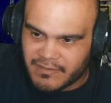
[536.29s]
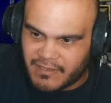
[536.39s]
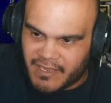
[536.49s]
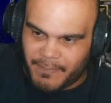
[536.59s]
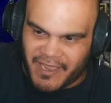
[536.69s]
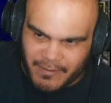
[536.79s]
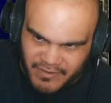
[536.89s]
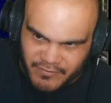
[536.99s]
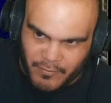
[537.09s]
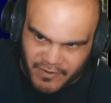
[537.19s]
to keep
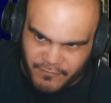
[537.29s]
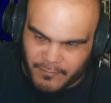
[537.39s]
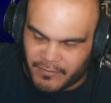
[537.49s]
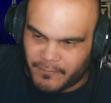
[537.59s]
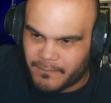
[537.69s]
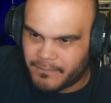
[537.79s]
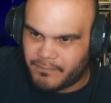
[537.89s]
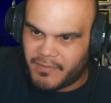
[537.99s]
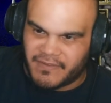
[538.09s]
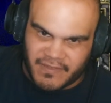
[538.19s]
enemies away from
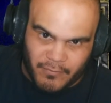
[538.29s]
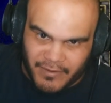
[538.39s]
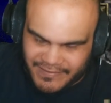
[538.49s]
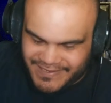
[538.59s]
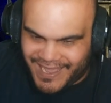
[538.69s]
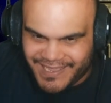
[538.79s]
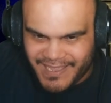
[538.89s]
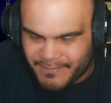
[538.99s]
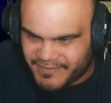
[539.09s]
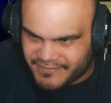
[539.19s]
you, because they will attack
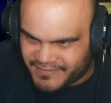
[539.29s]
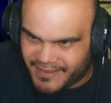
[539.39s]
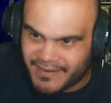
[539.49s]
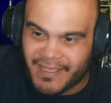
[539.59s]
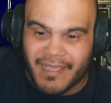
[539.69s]
him instead.